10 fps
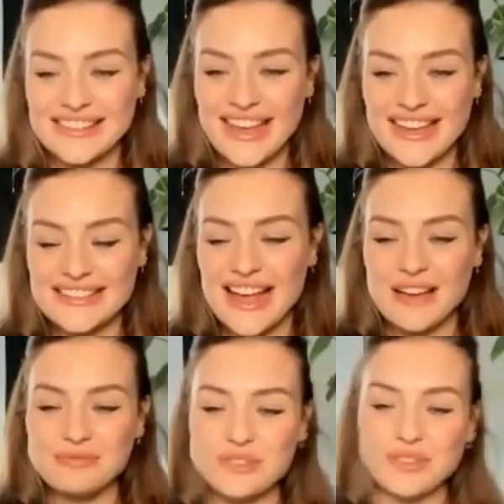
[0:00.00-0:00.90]
yes,
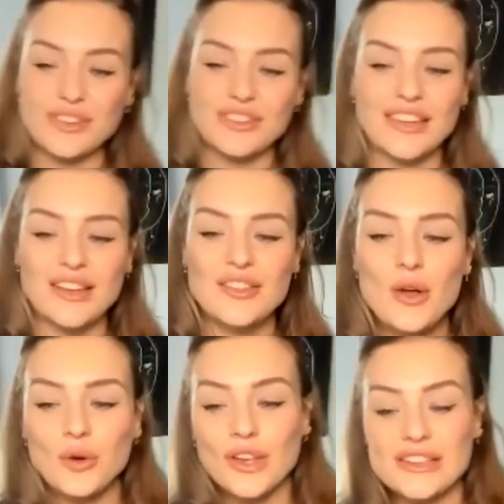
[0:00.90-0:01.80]
absolutely.
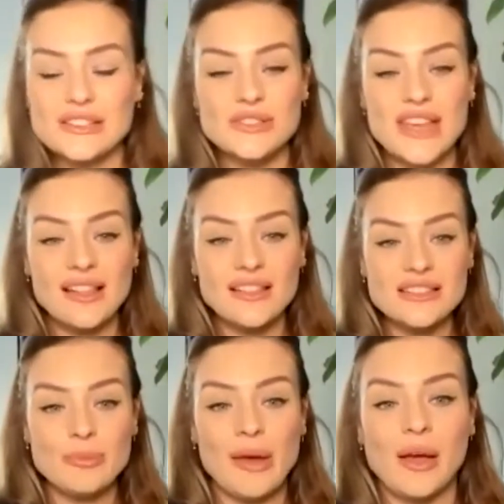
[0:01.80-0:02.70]
Okay, so tell
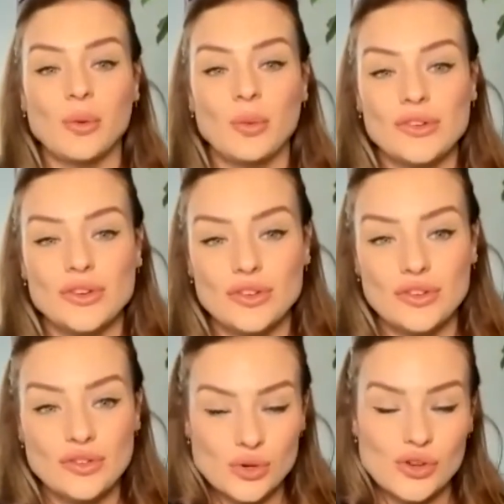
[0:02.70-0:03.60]
us about when
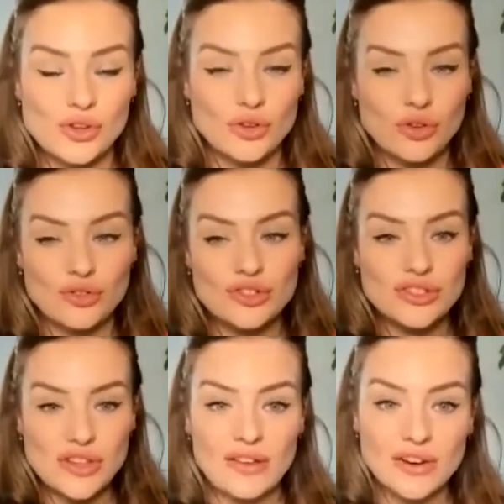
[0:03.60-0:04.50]
you
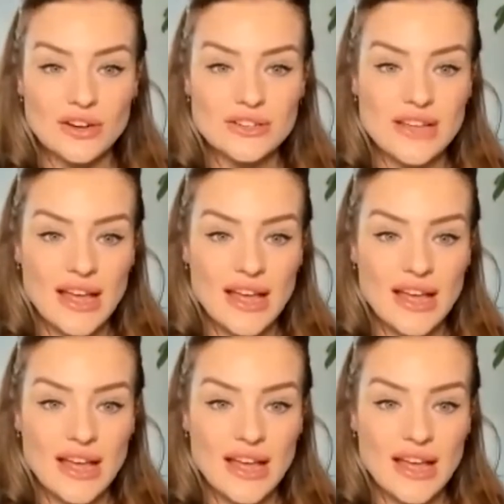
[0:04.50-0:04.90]
discovered